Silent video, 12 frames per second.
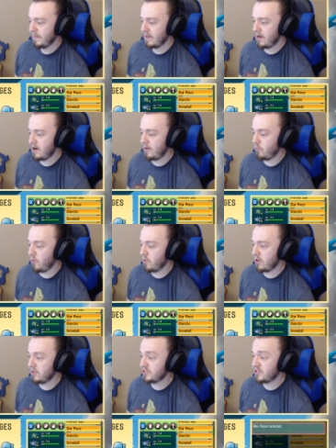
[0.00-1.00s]
All right, what
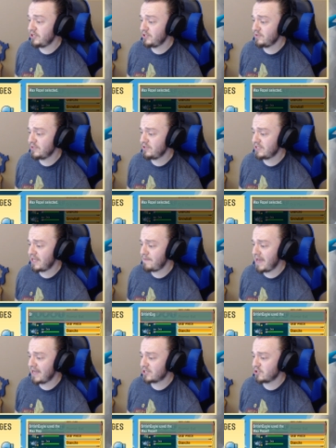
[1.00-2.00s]
we're also going to do is use a
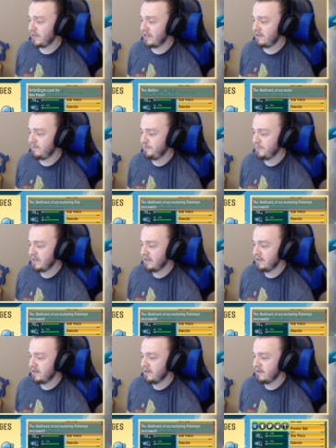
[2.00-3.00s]
Max Repel,
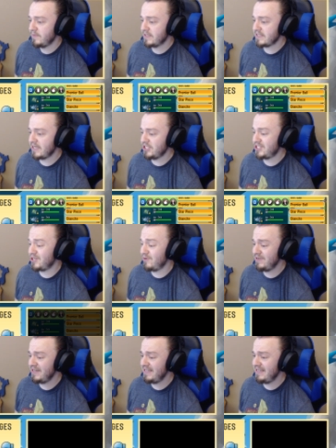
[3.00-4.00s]
because I just
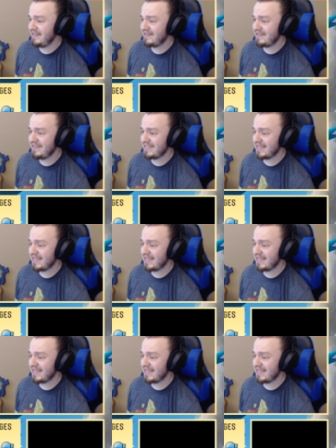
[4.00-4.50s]
don't need these